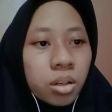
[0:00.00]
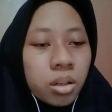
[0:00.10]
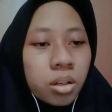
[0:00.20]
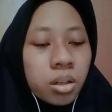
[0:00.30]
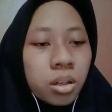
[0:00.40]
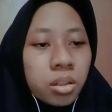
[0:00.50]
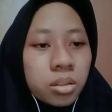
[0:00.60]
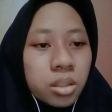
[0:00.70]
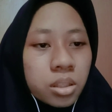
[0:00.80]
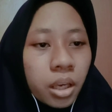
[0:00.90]

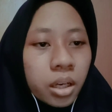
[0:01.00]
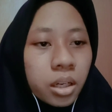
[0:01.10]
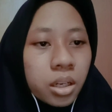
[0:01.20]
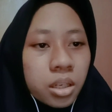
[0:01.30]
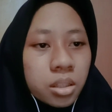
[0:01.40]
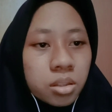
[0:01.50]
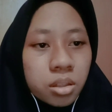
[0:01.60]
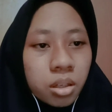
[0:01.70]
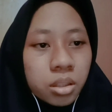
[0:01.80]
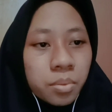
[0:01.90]
The second is
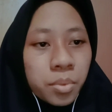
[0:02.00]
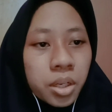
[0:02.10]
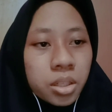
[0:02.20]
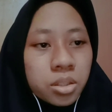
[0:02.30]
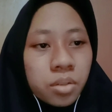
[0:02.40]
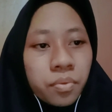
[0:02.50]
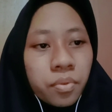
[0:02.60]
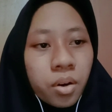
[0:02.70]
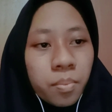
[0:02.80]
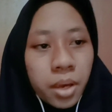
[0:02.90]
contamination
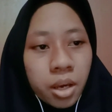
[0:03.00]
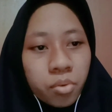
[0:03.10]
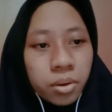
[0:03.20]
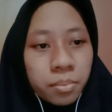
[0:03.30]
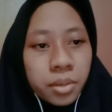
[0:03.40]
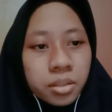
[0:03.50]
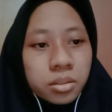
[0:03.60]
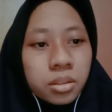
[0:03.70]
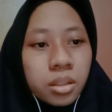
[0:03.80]
from equipment.